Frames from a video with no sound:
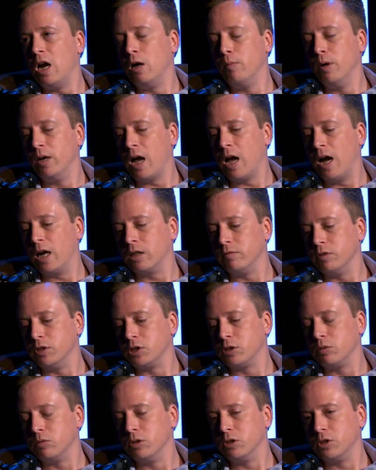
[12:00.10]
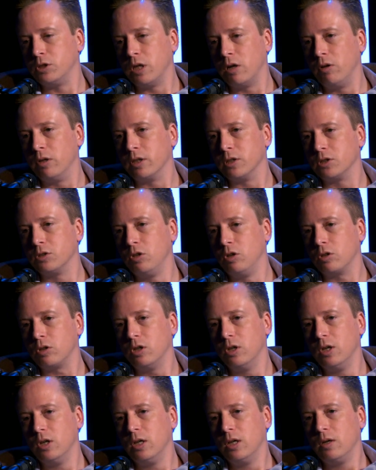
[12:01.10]
activists who were just telling us, look,
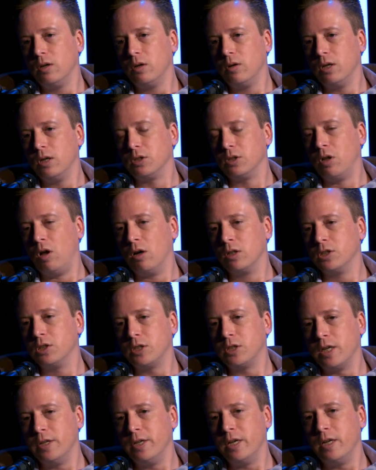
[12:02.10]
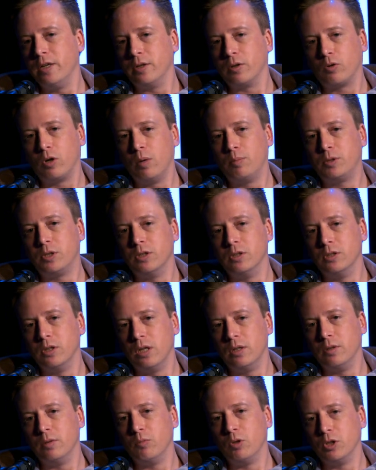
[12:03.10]
as long as it's end-to-end encrypted
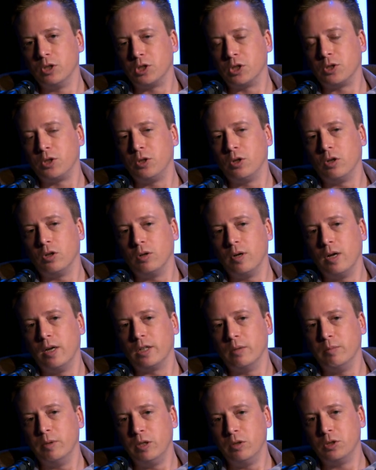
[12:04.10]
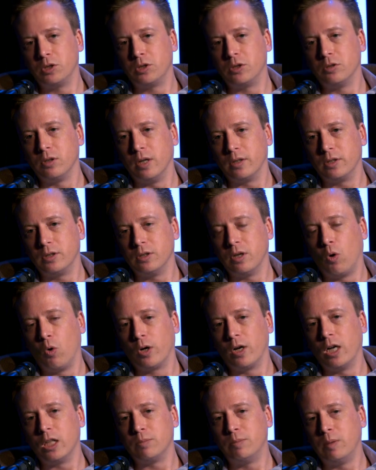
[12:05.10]
and really secure and can be used to
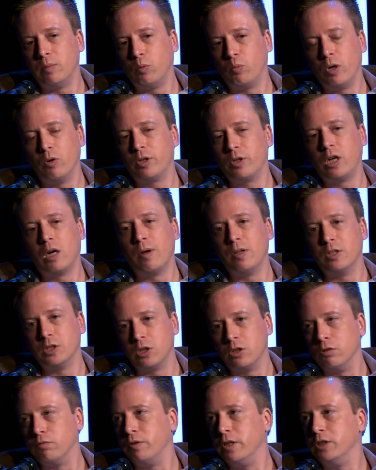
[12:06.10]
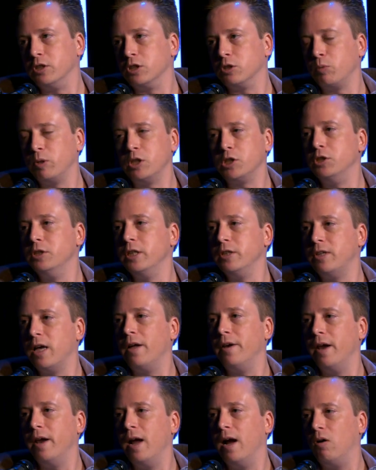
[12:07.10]
organize people, we don't care about these other features. We just need
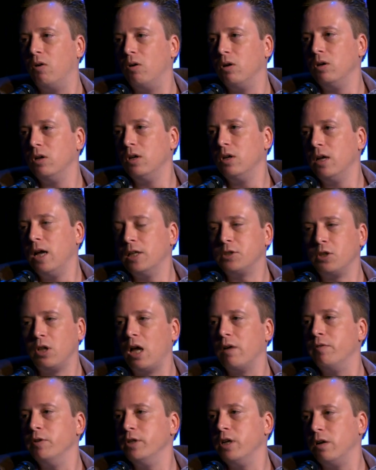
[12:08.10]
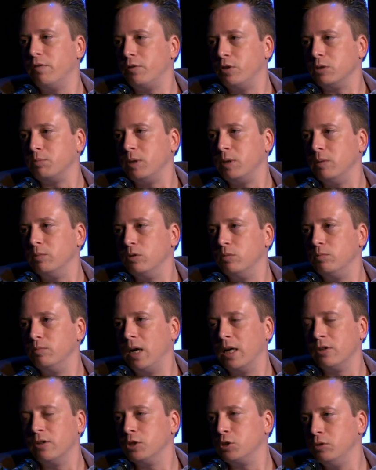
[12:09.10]
that now. Mm-hmm. It's life and death for these people.
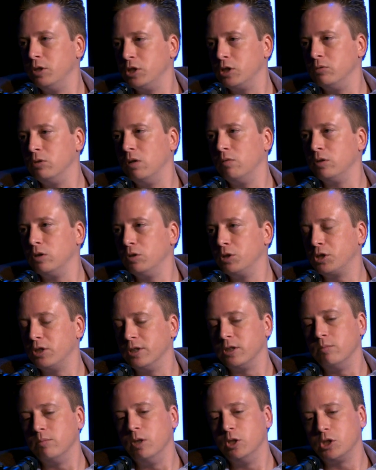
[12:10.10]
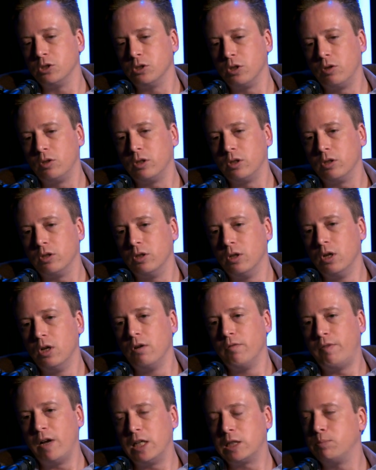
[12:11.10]
Back in the Tunisian Revolution, as I mentioned earlier,
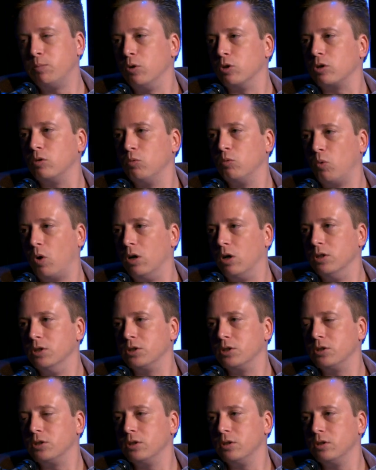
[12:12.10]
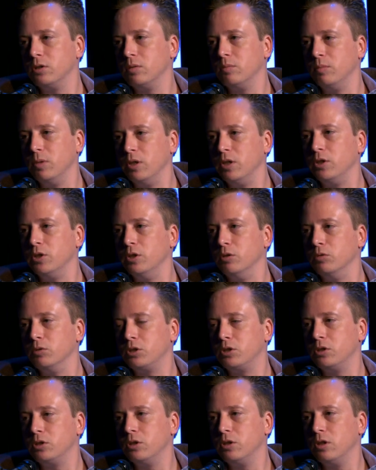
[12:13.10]
Facebook was being
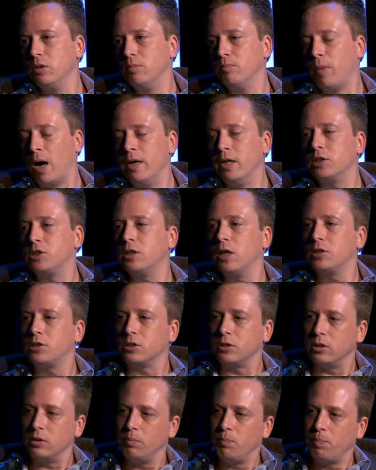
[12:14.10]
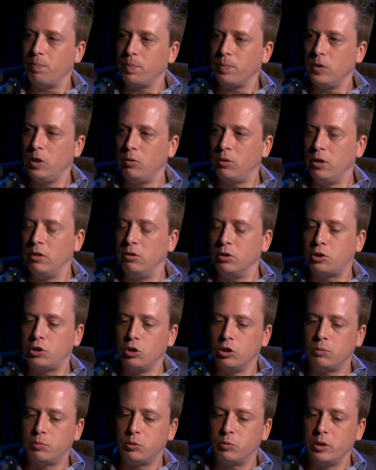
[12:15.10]
used by necessity. You can either
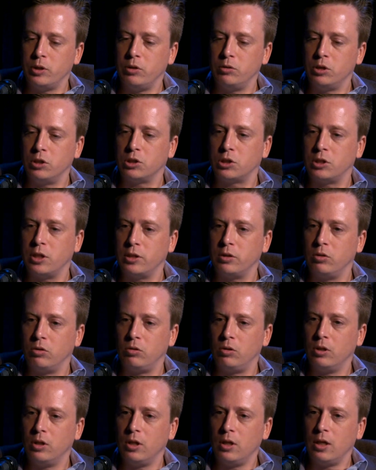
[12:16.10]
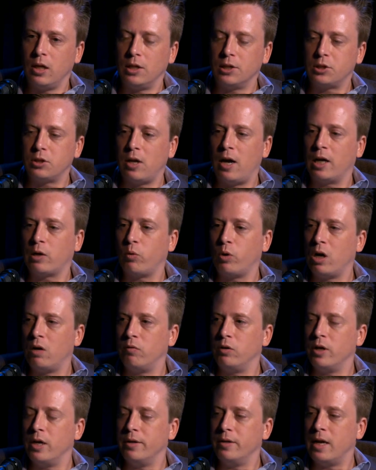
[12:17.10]
choose between using Signal and Slack,
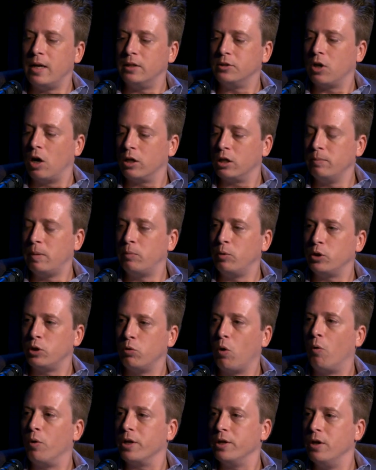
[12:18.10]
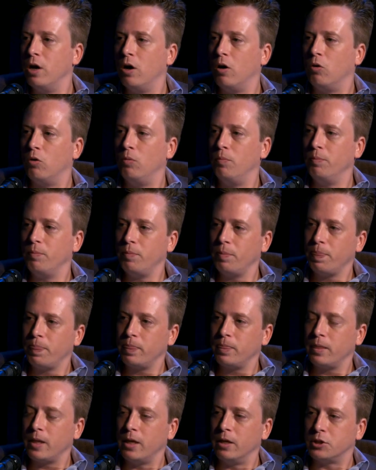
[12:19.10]
whatever, and talking to people you already know
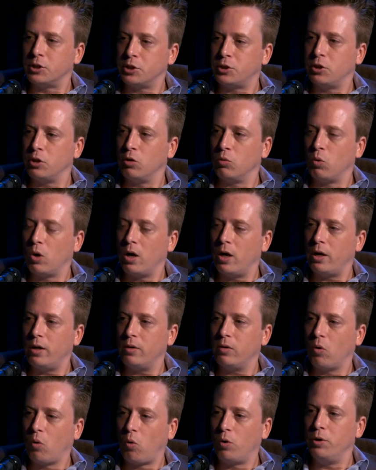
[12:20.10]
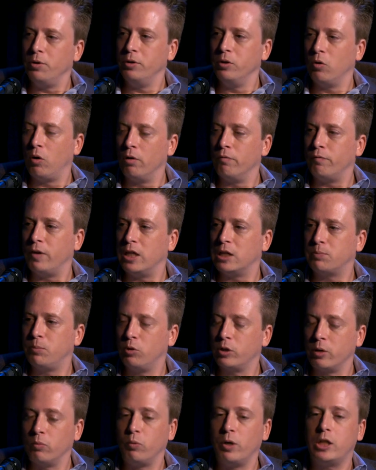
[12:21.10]
in a secure way, or you can go on
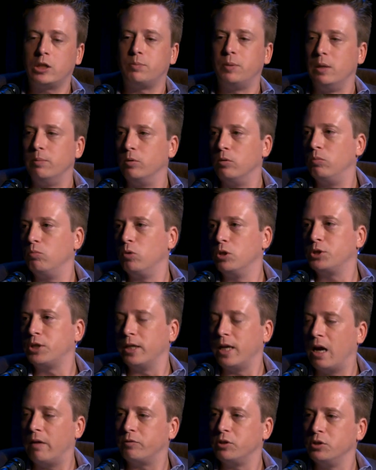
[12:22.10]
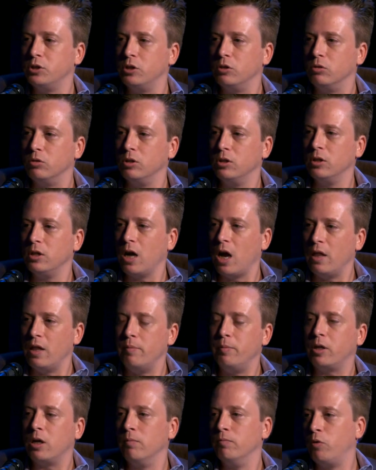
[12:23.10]
Facebook and reach people, which they have to do, and they
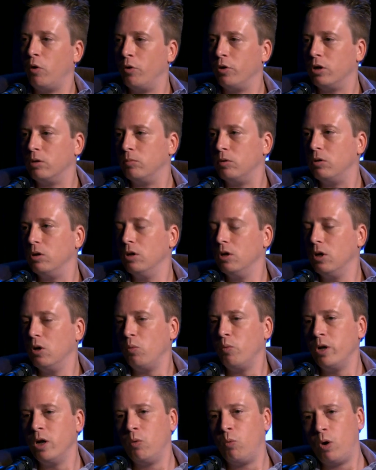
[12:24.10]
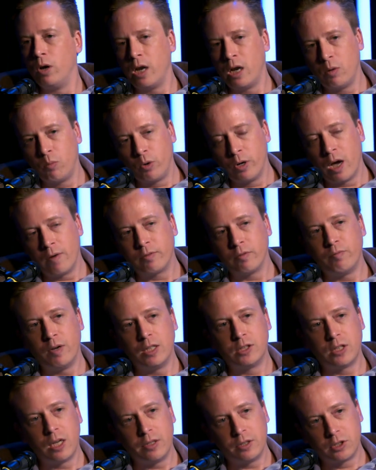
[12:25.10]
become vulnerable. We don't want anyone to have to
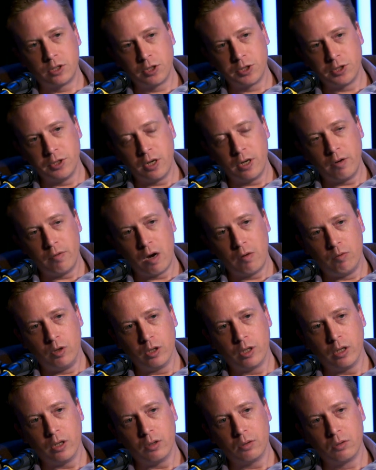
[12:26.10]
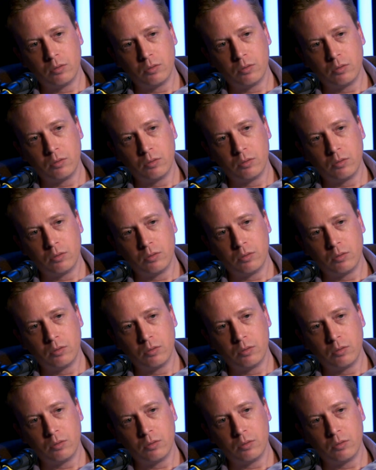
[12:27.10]
face that decision ever again.